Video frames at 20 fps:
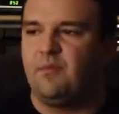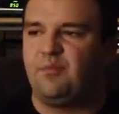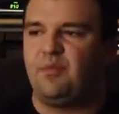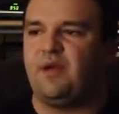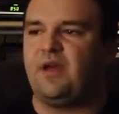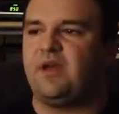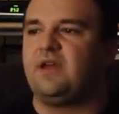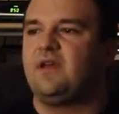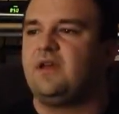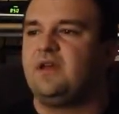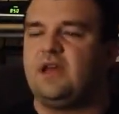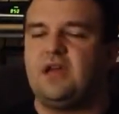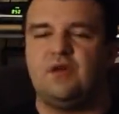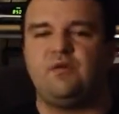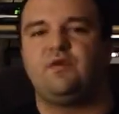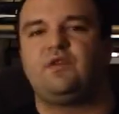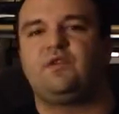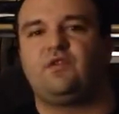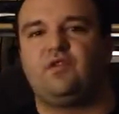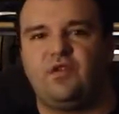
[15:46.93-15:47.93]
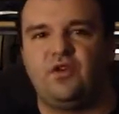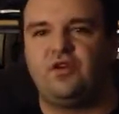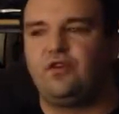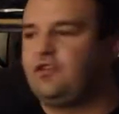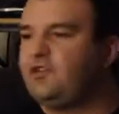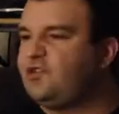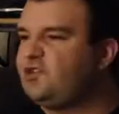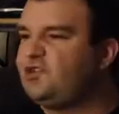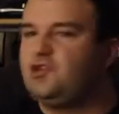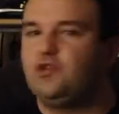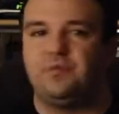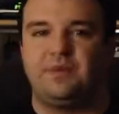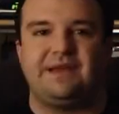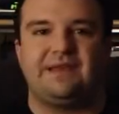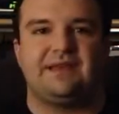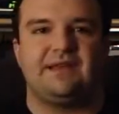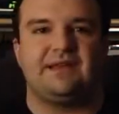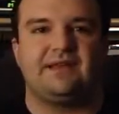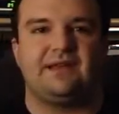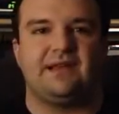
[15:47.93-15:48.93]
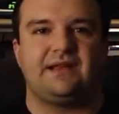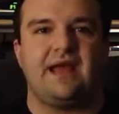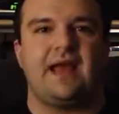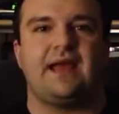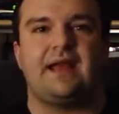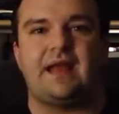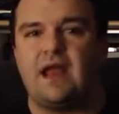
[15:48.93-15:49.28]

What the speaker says: But it was little stupid things like that.